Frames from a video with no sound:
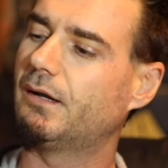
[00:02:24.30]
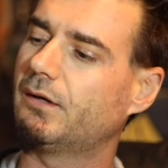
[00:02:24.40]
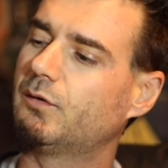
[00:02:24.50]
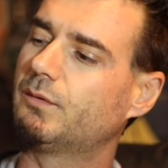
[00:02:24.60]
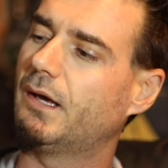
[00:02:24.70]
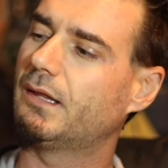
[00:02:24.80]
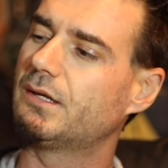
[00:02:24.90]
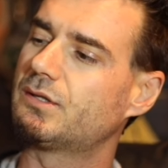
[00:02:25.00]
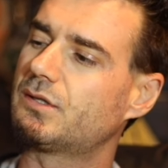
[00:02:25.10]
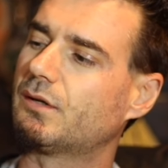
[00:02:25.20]
like, you'll get
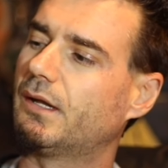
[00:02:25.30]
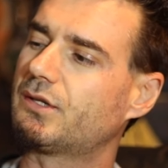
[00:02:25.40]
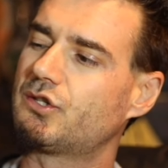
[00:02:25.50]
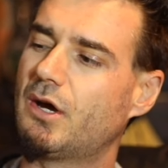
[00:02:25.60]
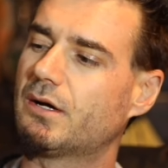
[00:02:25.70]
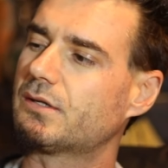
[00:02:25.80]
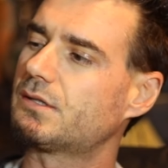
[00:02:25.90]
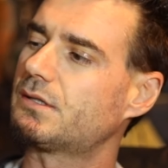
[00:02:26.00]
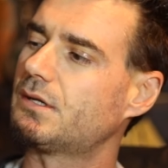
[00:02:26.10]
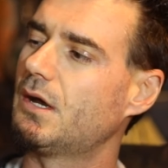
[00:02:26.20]
these sort of like
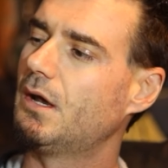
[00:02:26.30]
chunks